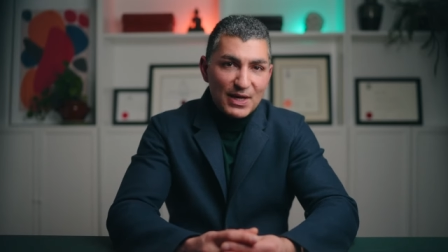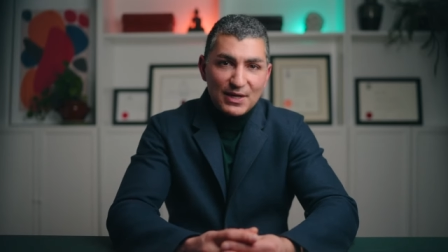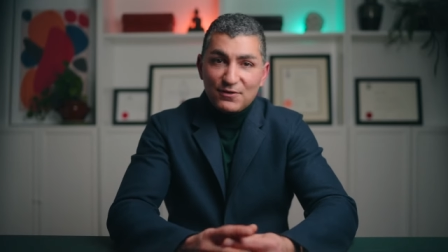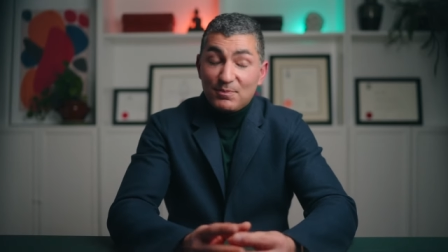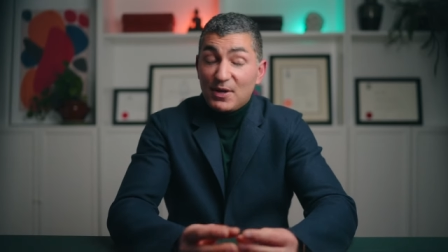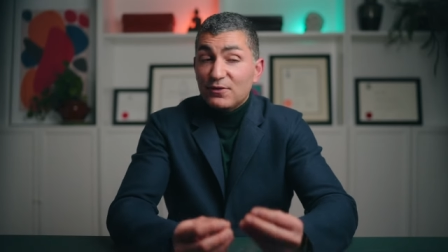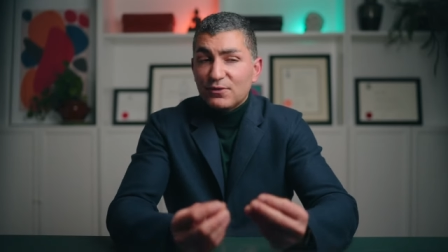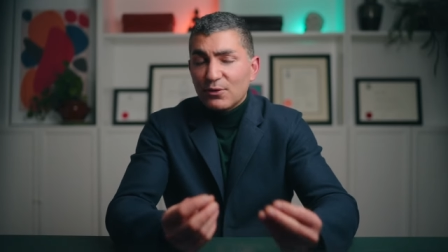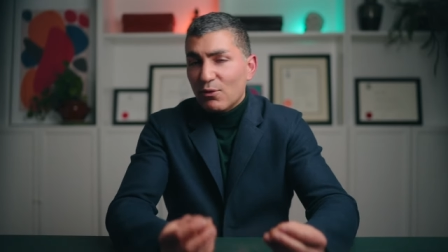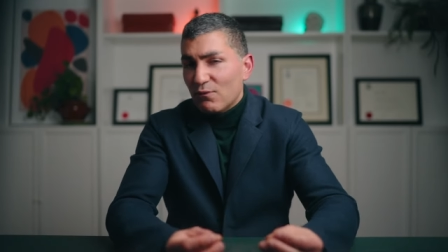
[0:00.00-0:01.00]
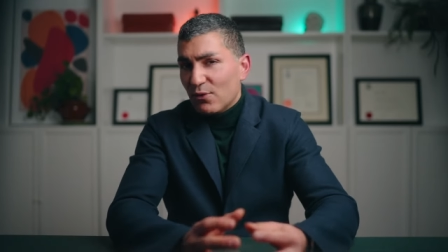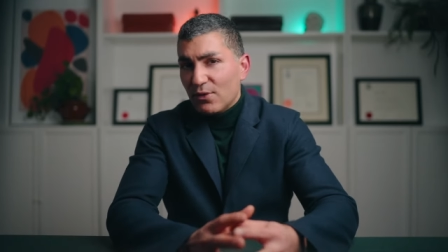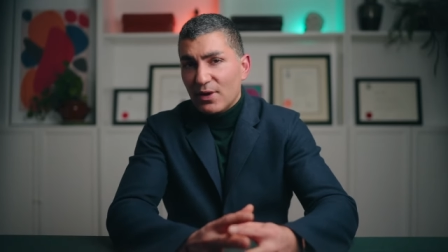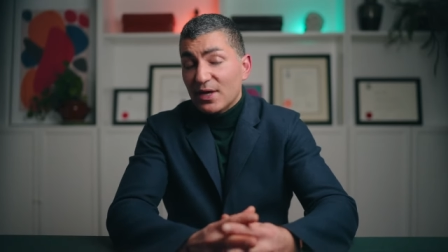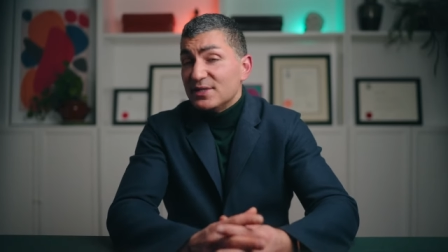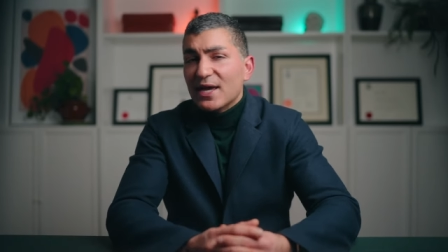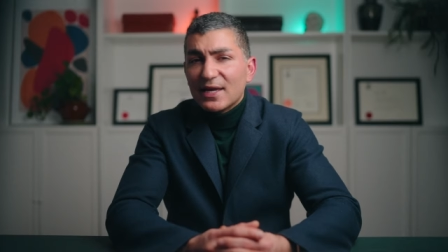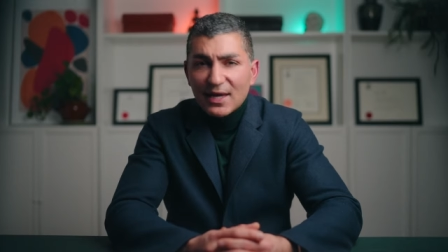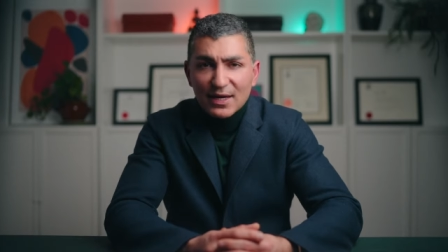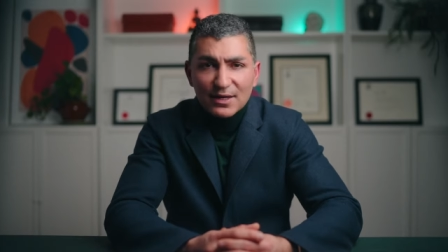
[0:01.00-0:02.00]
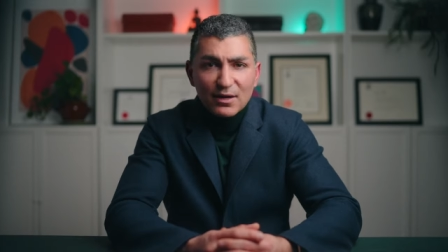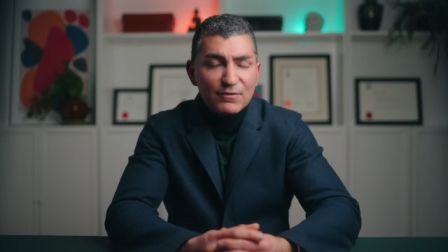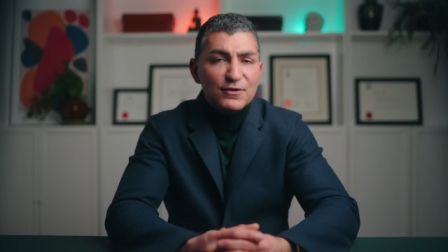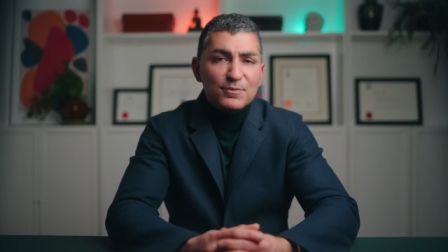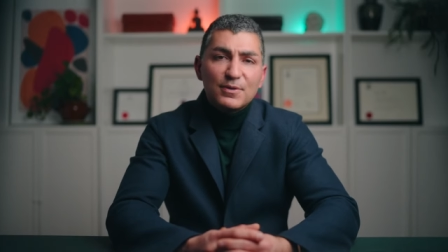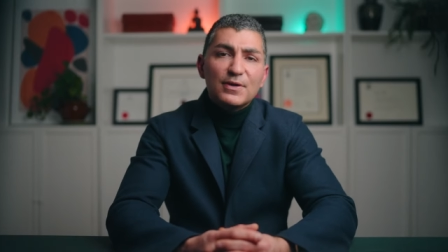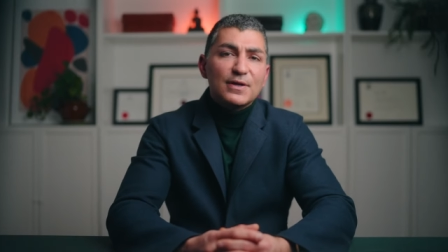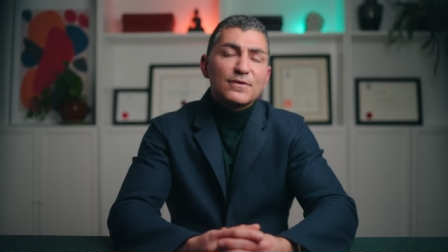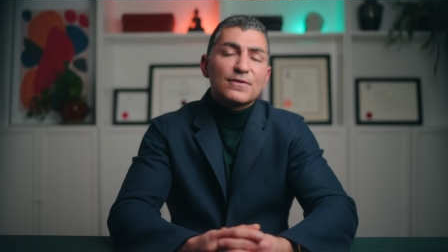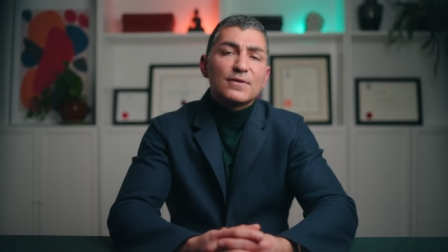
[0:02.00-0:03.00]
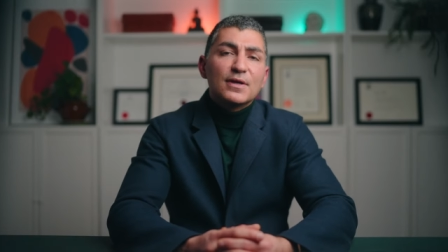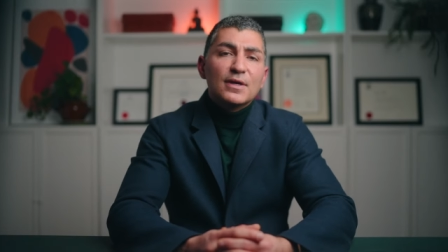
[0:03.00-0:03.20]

and it's based on over a decade of experience.